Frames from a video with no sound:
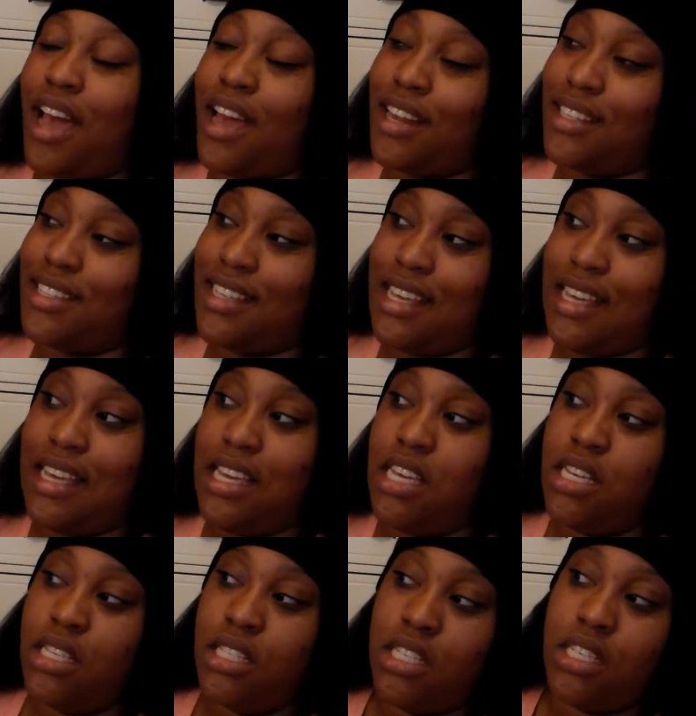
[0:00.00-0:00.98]
not a
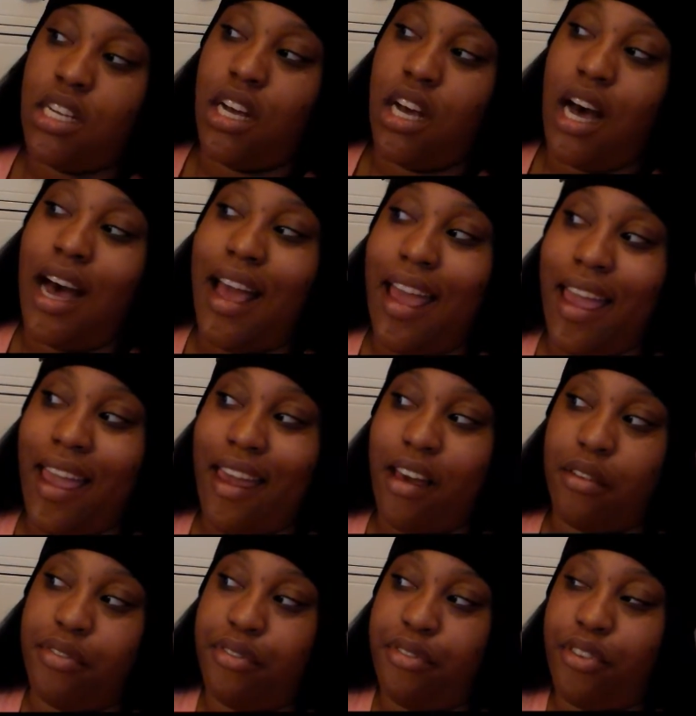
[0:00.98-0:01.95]
T. A
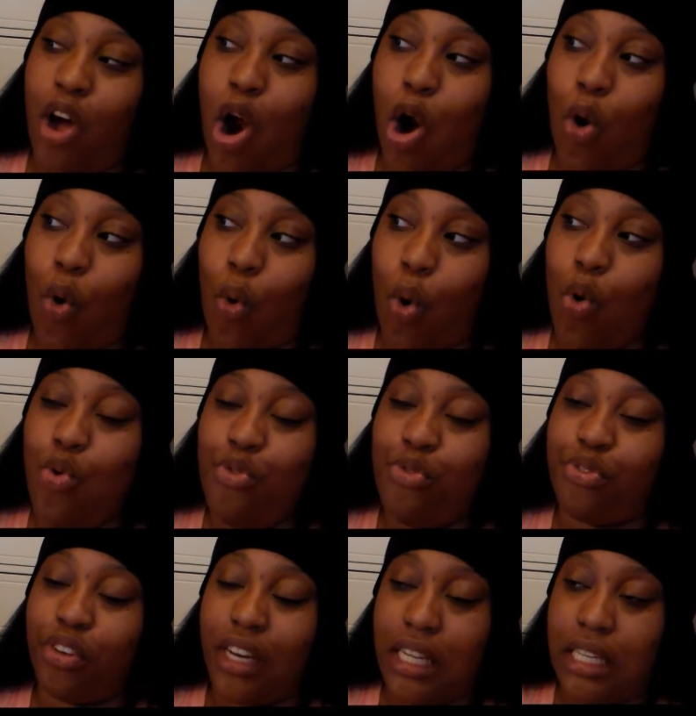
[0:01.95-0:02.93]
F.
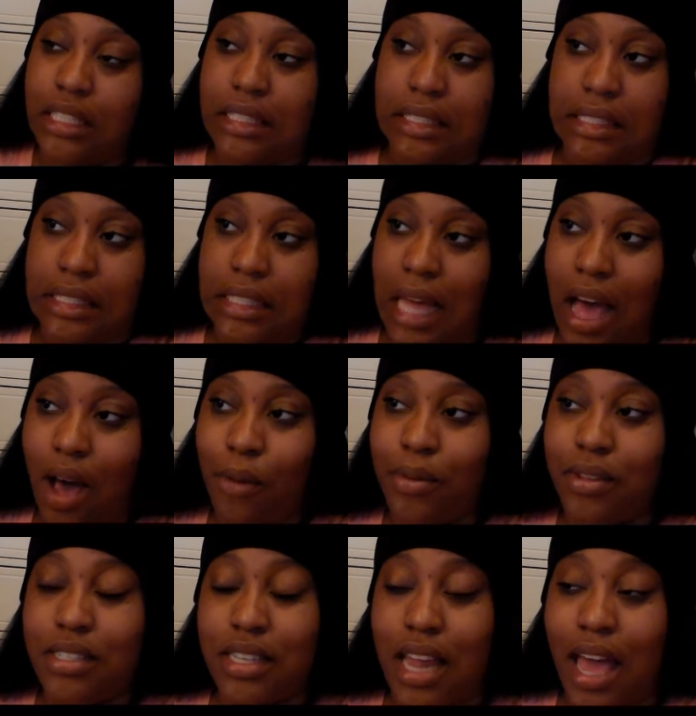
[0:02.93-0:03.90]
Ruthless. I
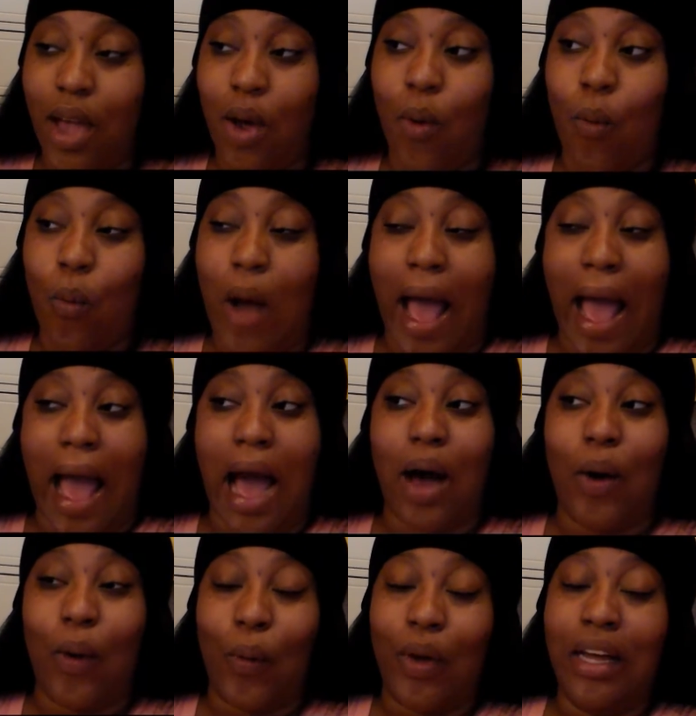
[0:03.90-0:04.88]
was like,
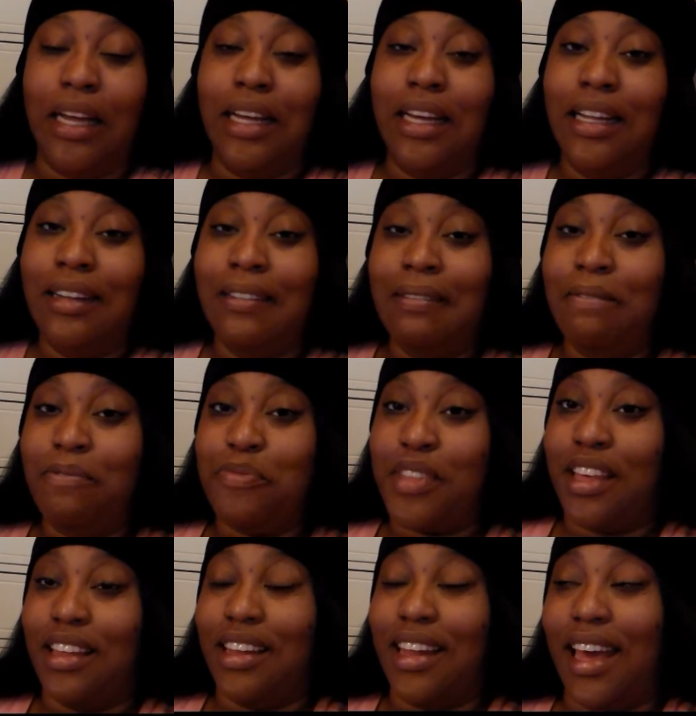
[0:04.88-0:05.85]
wow.
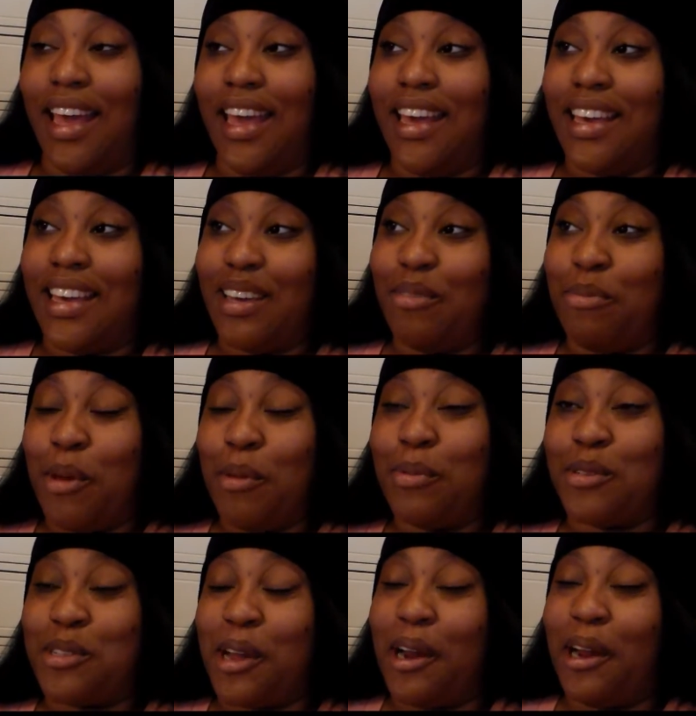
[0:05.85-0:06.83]
Like,
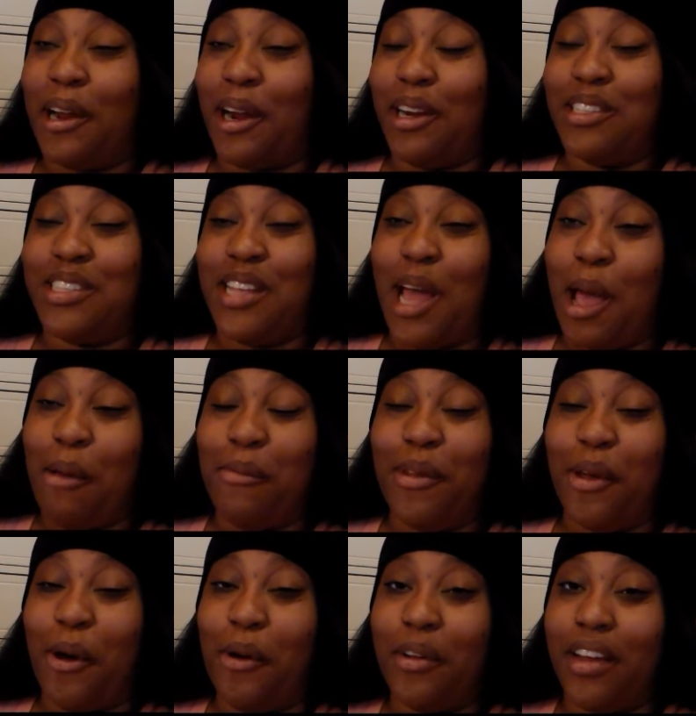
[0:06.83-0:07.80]
people started cursing at
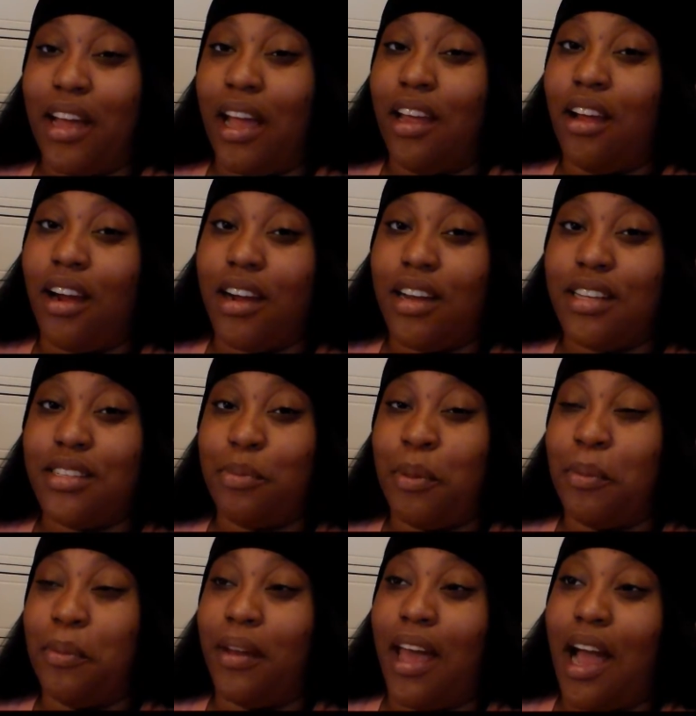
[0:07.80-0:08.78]
him the whole 9 yards.
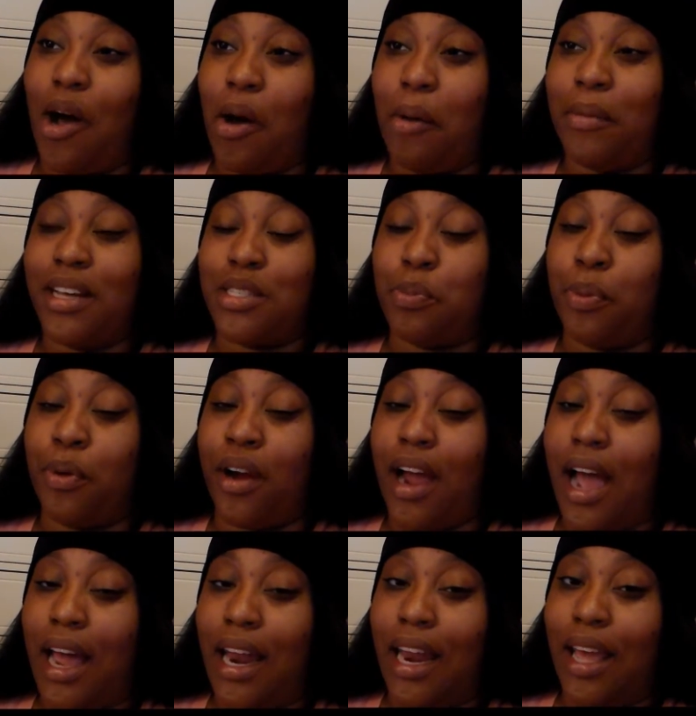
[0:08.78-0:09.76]
People like, oh, I'm not
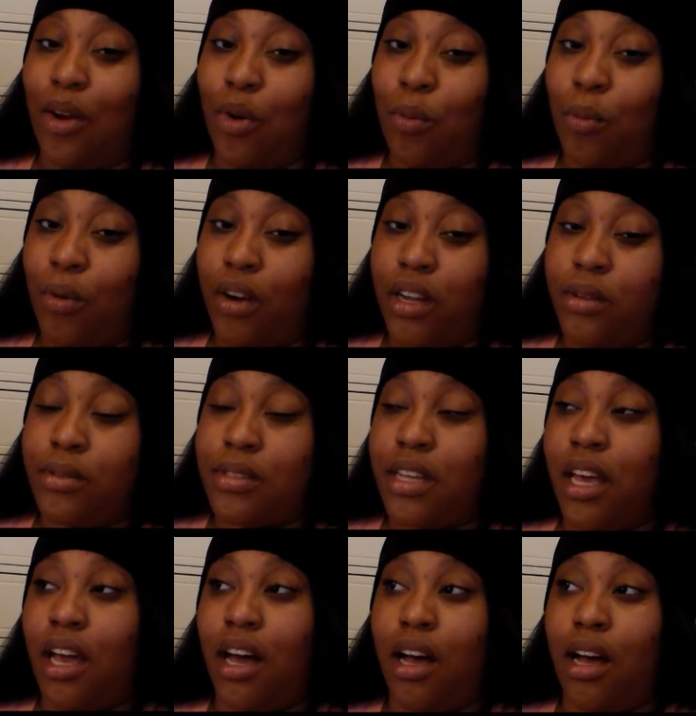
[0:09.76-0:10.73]
supporting Highlight no more. He was
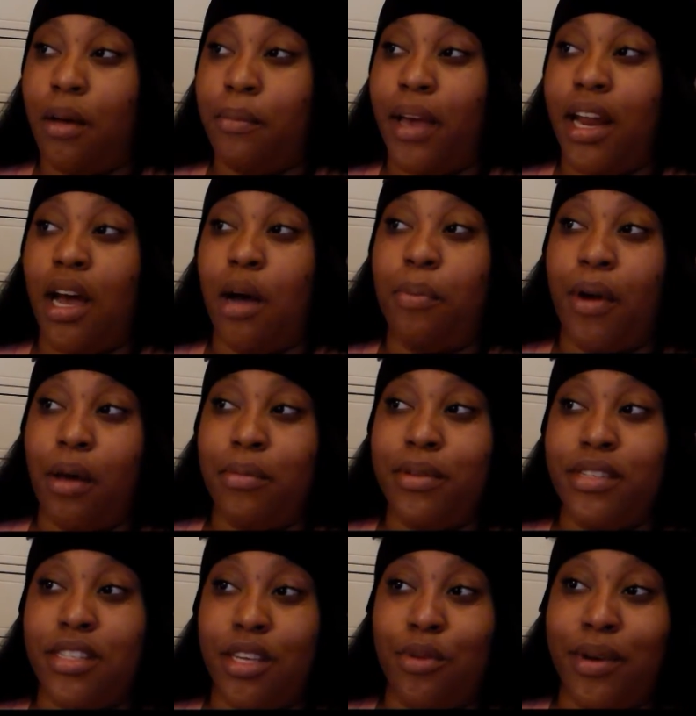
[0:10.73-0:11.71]
like, man, I'll
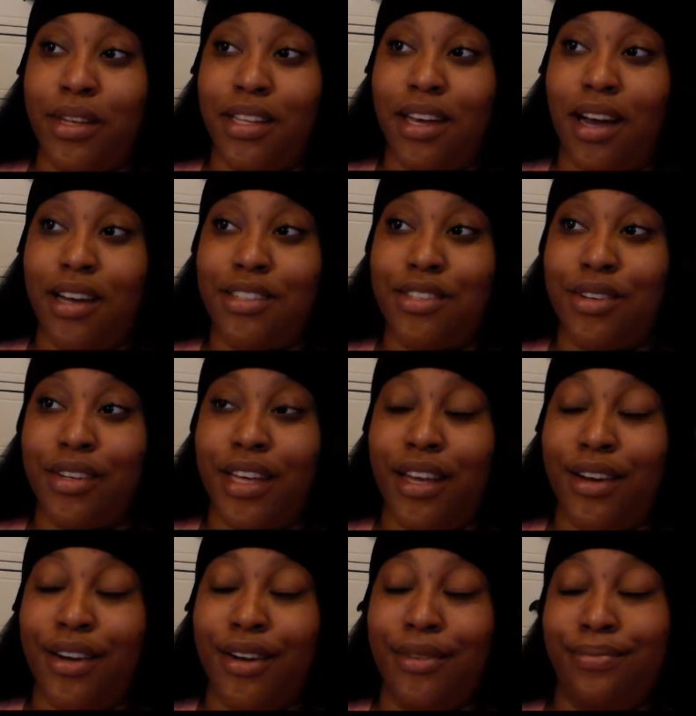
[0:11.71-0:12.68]
probably see you at the concert
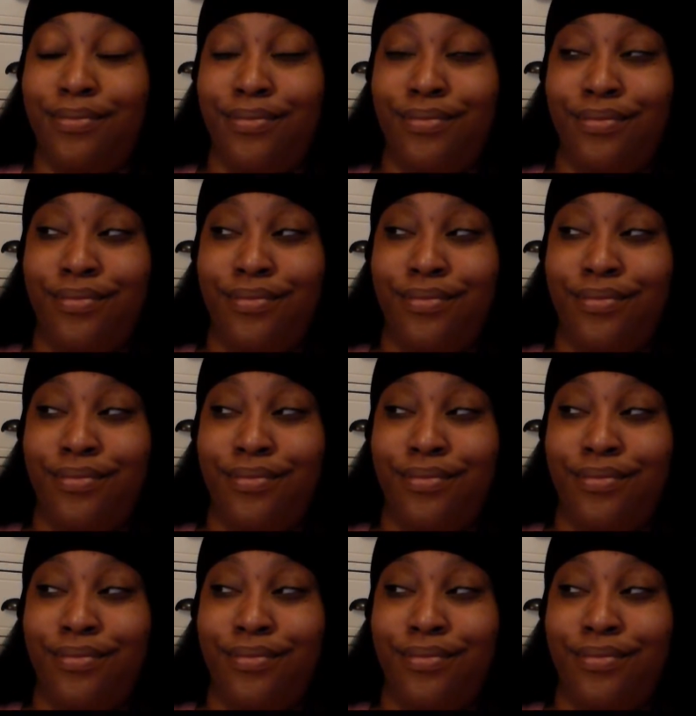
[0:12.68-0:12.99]
later.